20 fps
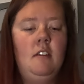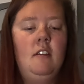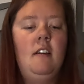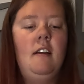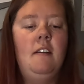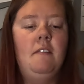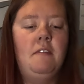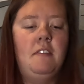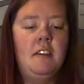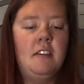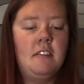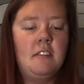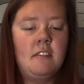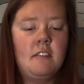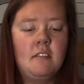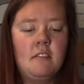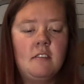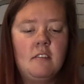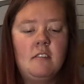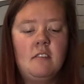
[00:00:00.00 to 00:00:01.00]
of this,
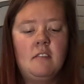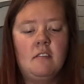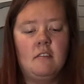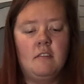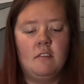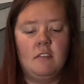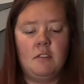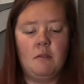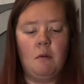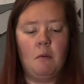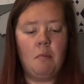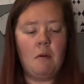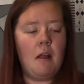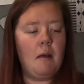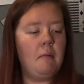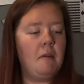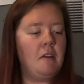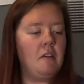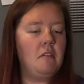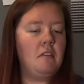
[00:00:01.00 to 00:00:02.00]
so we'll
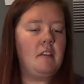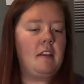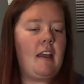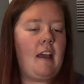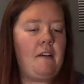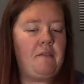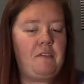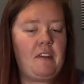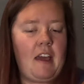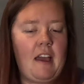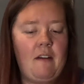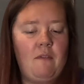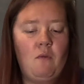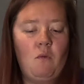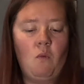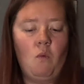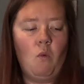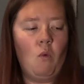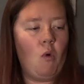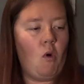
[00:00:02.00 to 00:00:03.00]
probably only have to have
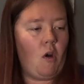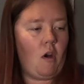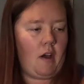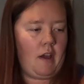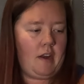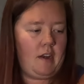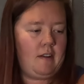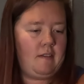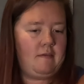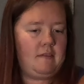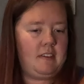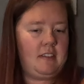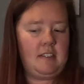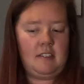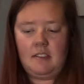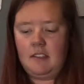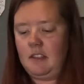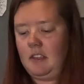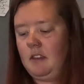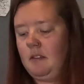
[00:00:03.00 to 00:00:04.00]
one of these
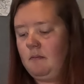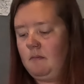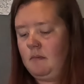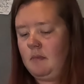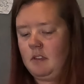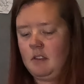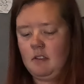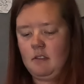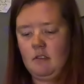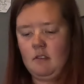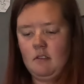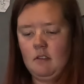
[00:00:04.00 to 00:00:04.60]
seams.